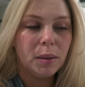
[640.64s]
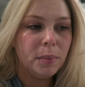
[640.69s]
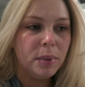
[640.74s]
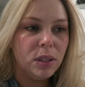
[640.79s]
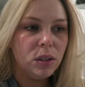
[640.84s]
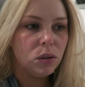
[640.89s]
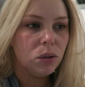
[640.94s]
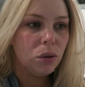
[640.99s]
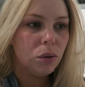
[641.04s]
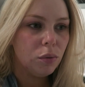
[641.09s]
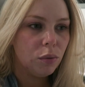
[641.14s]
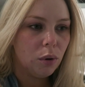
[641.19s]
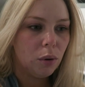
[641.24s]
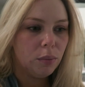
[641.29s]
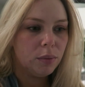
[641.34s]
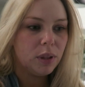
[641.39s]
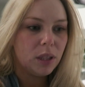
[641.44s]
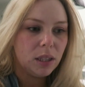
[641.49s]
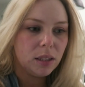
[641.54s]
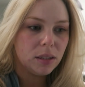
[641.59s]
Something's gone
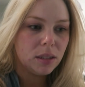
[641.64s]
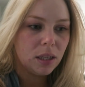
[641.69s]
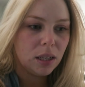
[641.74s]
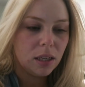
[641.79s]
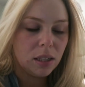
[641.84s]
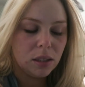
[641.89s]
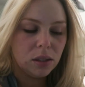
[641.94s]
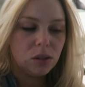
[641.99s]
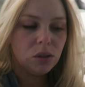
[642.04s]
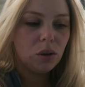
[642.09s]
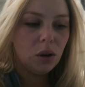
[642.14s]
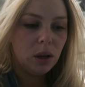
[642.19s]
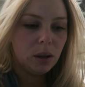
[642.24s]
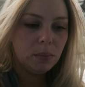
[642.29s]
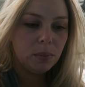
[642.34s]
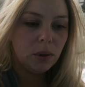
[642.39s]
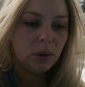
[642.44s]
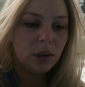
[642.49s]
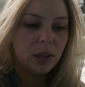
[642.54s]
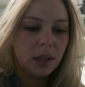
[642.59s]
wrong with the internet. It's not
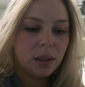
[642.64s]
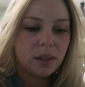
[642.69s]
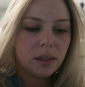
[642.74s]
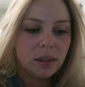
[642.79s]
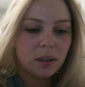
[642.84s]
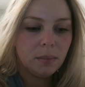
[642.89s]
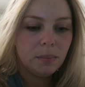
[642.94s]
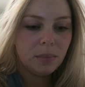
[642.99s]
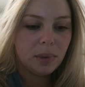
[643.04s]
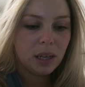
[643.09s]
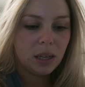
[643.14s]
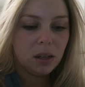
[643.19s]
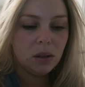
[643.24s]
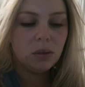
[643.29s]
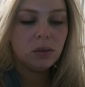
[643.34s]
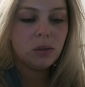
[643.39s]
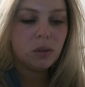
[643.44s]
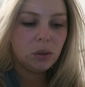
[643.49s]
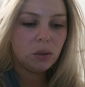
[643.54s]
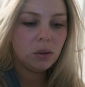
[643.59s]
uploading a
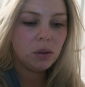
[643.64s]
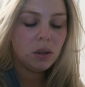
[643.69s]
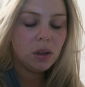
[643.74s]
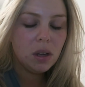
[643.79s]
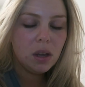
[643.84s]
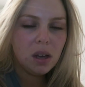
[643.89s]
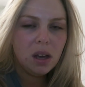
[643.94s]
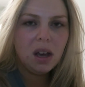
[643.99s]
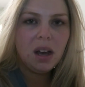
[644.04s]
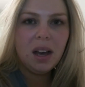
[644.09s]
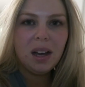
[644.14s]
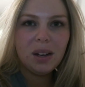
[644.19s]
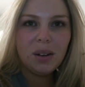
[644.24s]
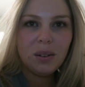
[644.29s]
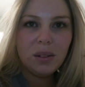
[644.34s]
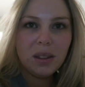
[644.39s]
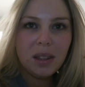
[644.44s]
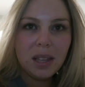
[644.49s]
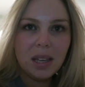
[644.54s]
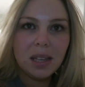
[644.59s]
thumbnail, so I
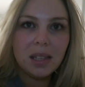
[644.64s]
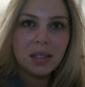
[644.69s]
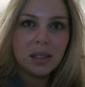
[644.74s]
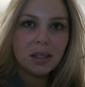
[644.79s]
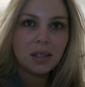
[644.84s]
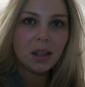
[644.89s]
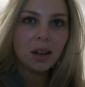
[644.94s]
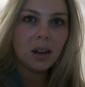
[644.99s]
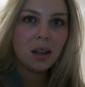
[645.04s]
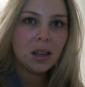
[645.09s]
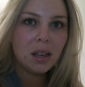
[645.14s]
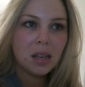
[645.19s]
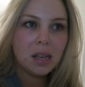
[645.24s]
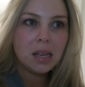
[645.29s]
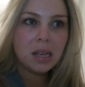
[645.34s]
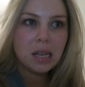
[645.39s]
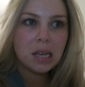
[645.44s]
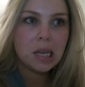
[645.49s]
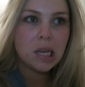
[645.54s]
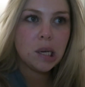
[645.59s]
don't think it's
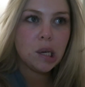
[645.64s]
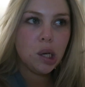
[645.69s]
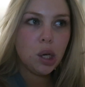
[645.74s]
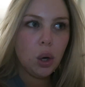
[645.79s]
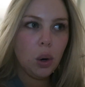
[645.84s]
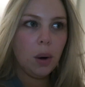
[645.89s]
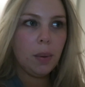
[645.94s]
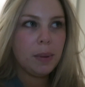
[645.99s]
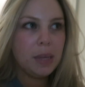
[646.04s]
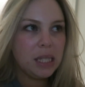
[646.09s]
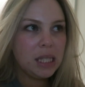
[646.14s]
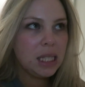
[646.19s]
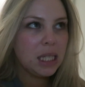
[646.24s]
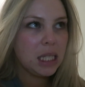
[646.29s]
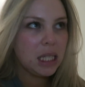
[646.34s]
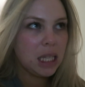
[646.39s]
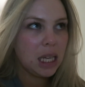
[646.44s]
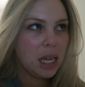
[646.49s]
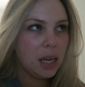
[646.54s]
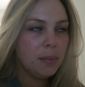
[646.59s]
gonna go up at
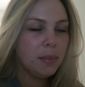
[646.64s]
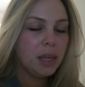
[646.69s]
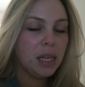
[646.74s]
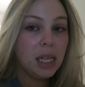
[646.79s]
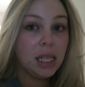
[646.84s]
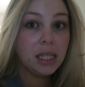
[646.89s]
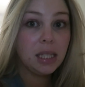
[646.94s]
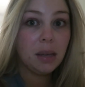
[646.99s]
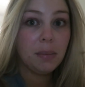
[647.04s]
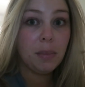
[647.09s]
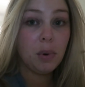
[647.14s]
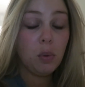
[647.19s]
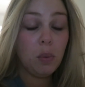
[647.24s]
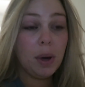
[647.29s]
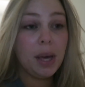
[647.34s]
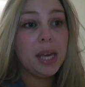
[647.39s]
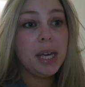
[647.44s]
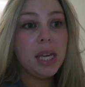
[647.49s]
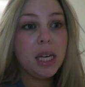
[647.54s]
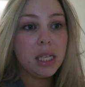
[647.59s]
6 a.m. unless I'm
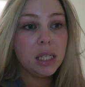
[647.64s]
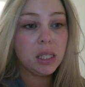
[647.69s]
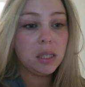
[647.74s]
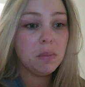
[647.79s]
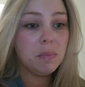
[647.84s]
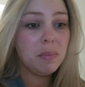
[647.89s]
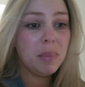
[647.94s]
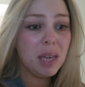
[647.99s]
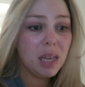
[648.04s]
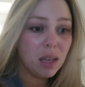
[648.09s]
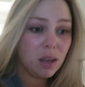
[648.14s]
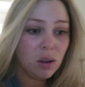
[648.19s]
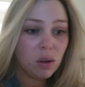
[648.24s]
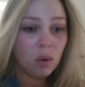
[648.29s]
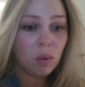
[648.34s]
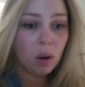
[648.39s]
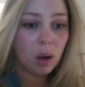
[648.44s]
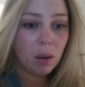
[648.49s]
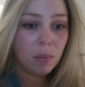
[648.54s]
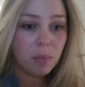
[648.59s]
awake to make it
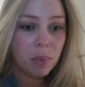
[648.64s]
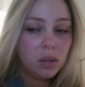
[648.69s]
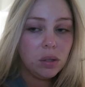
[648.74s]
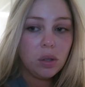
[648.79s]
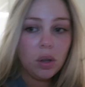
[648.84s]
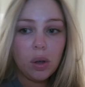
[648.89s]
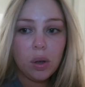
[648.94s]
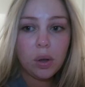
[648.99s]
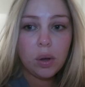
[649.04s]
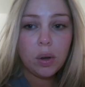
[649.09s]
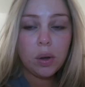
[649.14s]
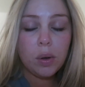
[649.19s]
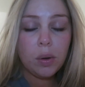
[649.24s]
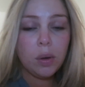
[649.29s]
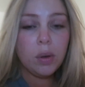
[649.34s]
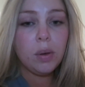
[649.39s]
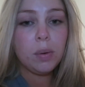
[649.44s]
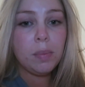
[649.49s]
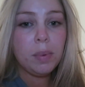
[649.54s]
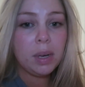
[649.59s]
go up.
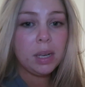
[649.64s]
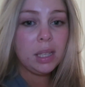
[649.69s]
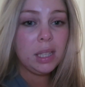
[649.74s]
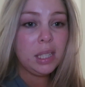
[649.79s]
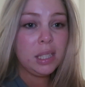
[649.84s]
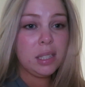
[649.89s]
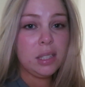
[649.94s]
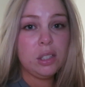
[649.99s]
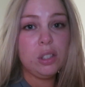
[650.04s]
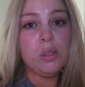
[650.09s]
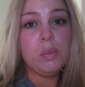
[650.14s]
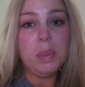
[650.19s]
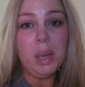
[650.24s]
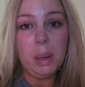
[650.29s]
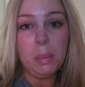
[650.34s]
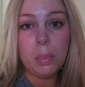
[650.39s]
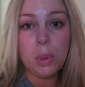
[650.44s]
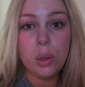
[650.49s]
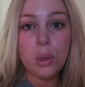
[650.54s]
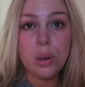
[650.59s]
So, but at least it should be
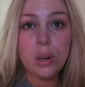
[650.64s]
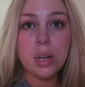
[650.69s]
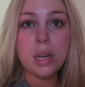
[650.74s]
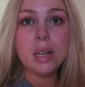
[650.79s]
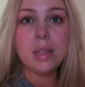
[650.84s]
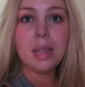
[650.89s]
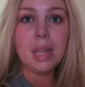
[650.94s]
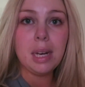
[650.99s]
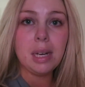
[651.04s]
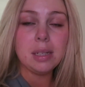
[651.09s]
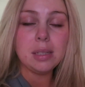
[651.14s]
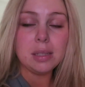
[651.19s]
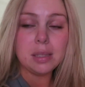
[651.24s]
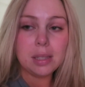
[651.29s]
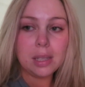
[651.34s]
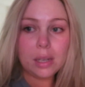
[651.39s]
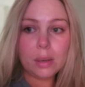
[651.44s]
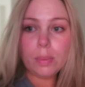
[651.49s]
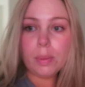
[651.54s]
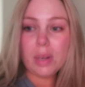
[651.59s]
uploaded, and then I
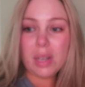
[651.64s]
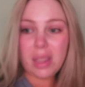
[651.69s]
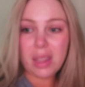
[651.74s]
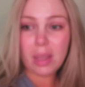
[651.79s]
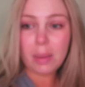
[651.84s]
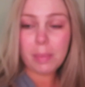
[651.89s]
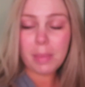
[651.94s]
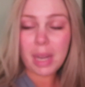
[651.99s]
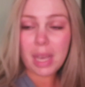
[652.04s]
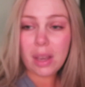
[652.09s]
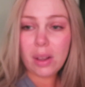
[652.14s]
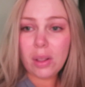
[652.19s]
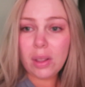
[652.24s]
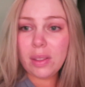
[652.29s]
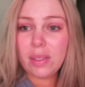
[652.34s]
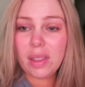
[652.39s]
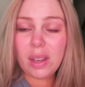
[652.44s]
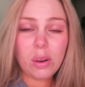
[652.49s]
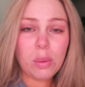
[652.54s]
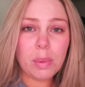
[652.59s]
just need to put a thumbnail
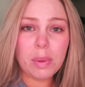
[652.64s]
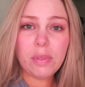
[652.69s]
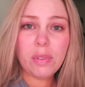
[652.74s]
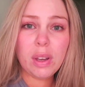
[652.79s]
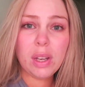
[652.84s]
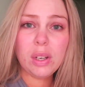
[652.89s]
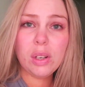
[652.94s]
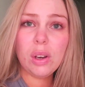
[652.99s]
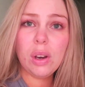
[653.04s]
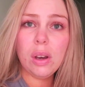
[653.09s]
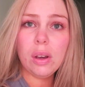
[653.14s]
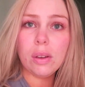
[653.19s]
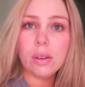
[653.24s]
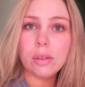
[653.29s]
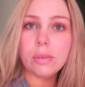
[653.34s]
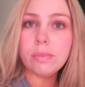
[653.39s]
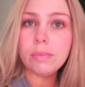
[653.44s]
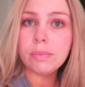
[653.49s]
and then it'll be fine to go.